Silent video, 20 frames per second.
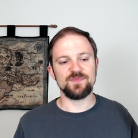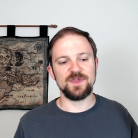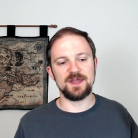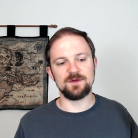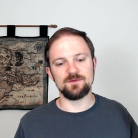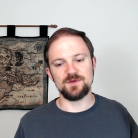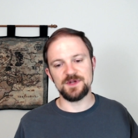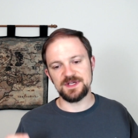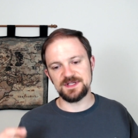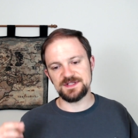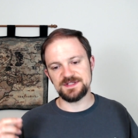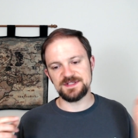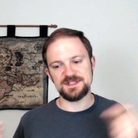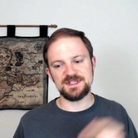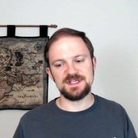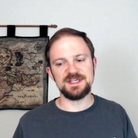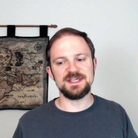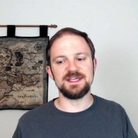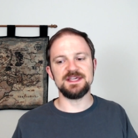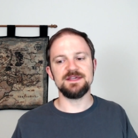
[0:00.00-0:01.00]
And we can
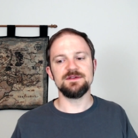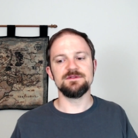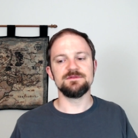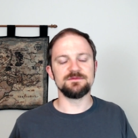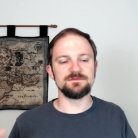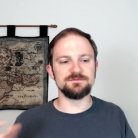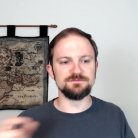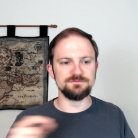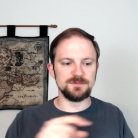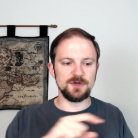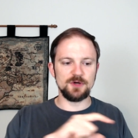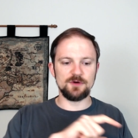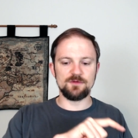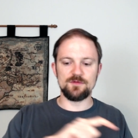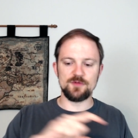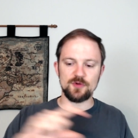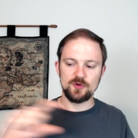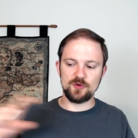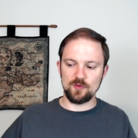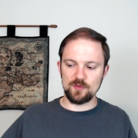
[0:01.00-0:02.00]
see
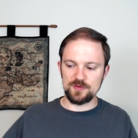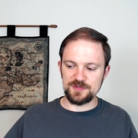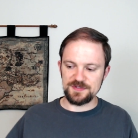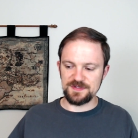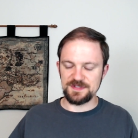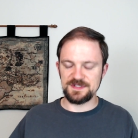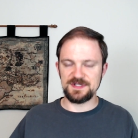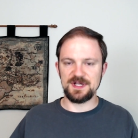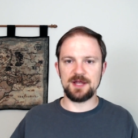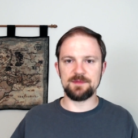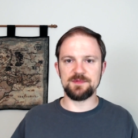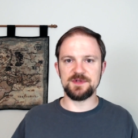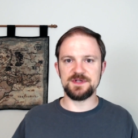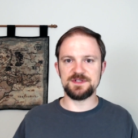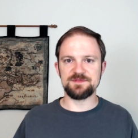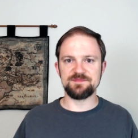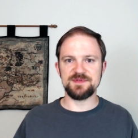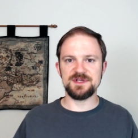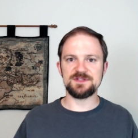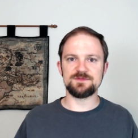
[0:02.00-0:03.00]
over the course of the time that he
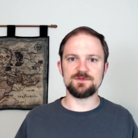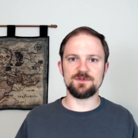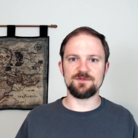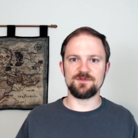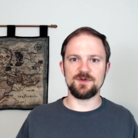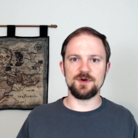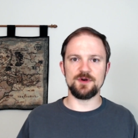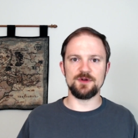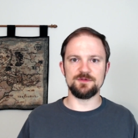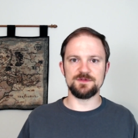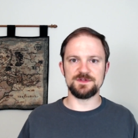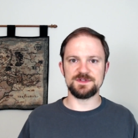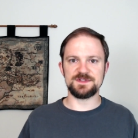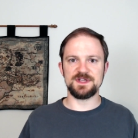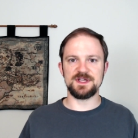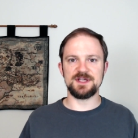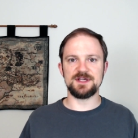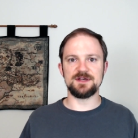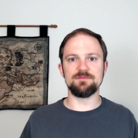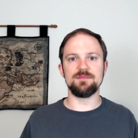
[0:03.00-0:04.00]
spends with Frodo and
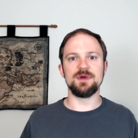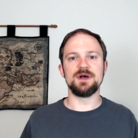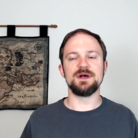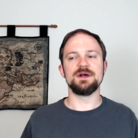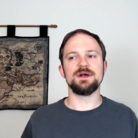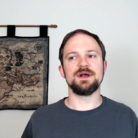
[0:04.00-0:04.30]
Sam